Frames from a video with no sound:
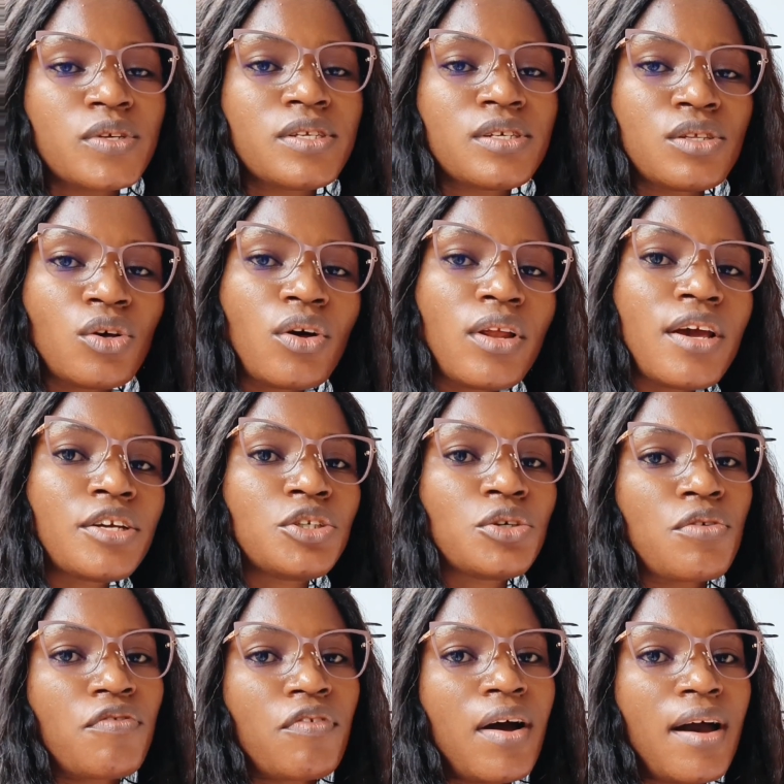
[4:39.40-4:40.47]
with the
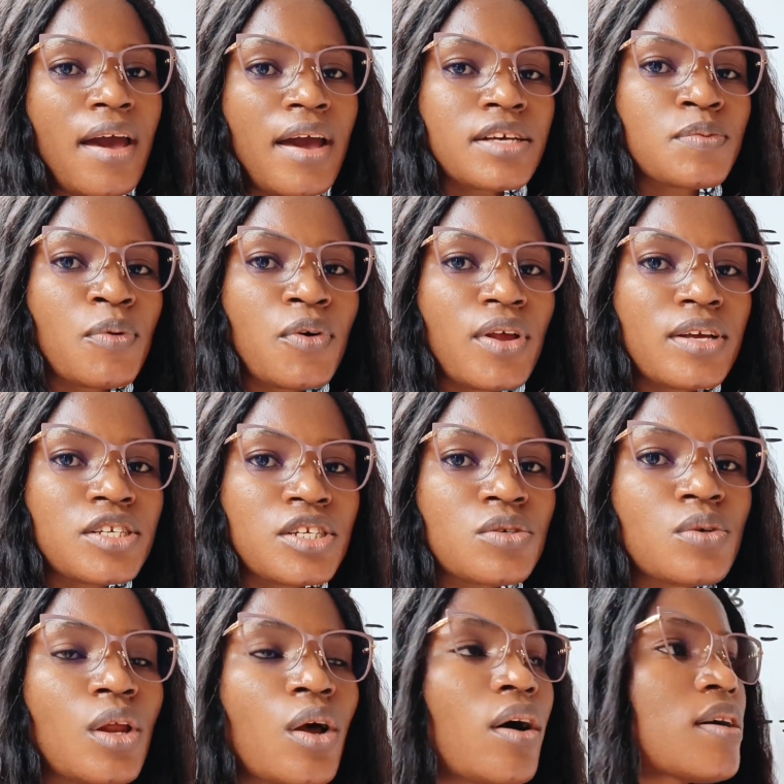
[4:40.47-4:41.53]
knowledge of our
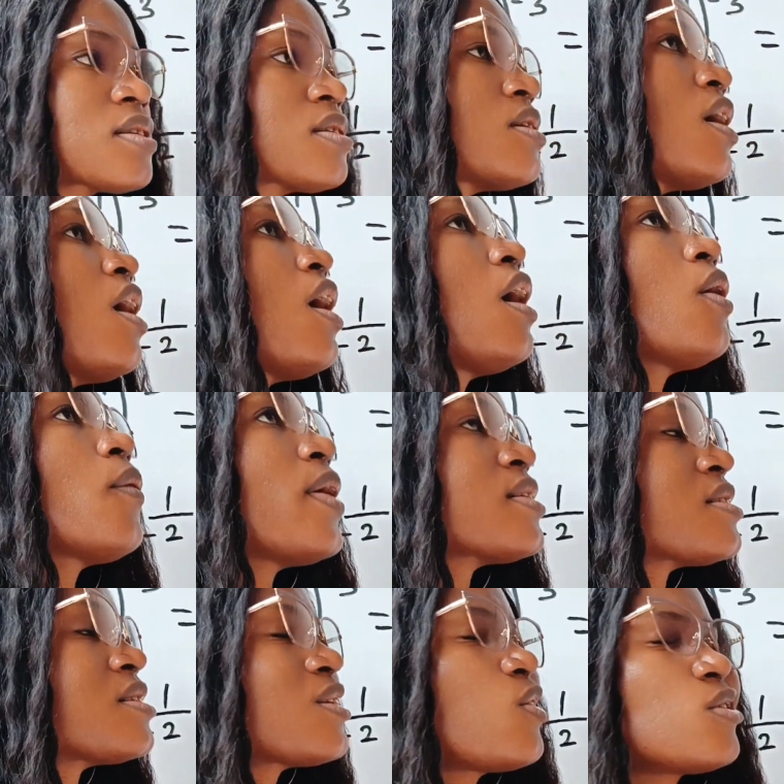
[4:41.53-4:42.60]
exponential laws. We
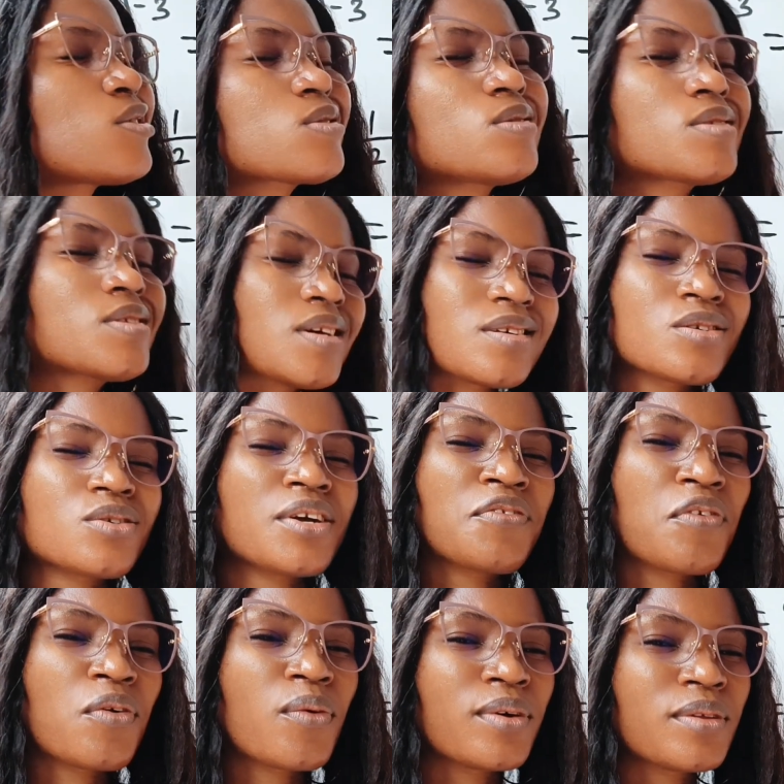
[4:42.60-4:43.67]
are still going to use the
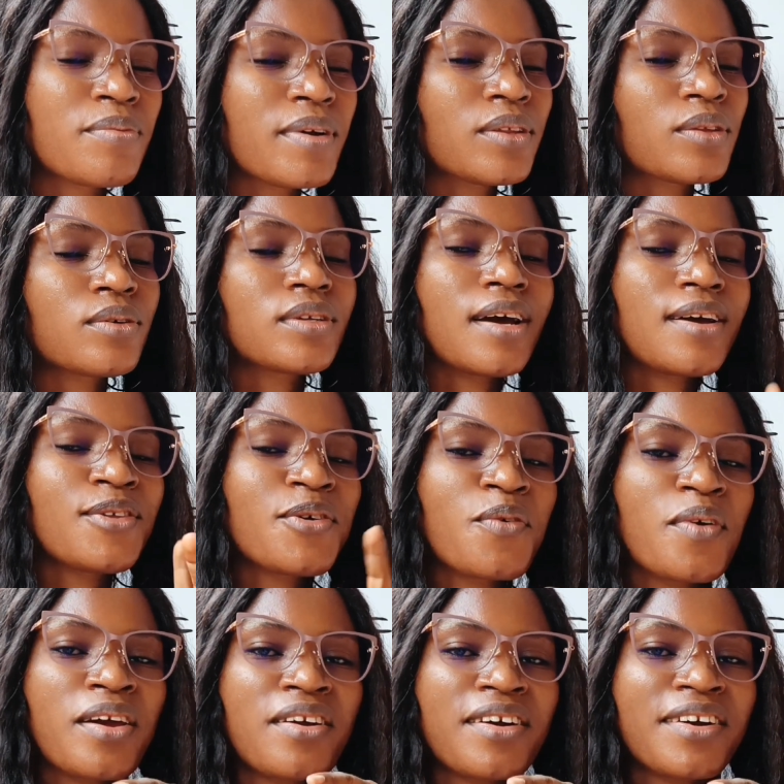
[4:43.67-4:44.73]
straightforward method. I
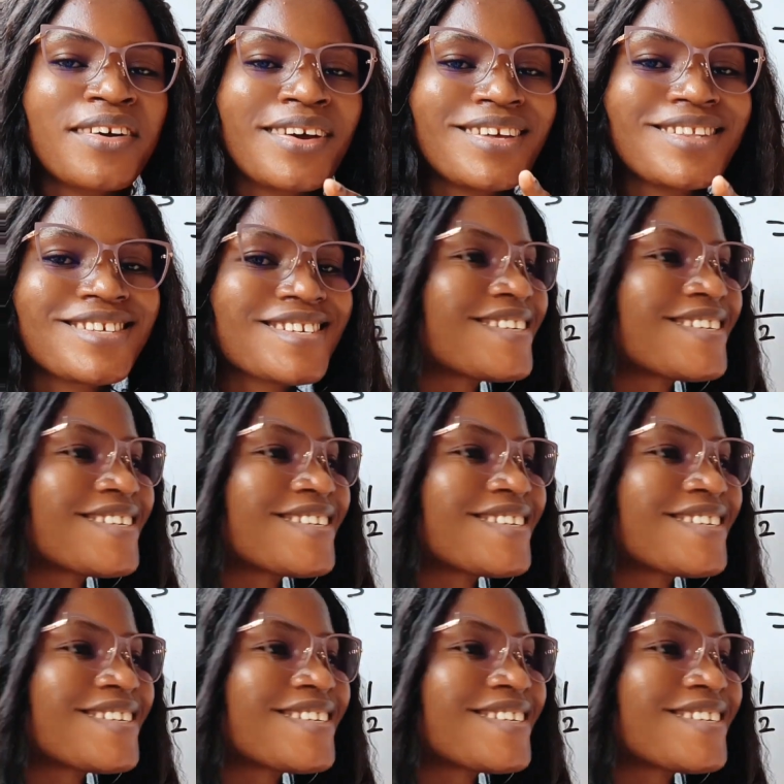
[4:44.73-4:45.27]
know where you're going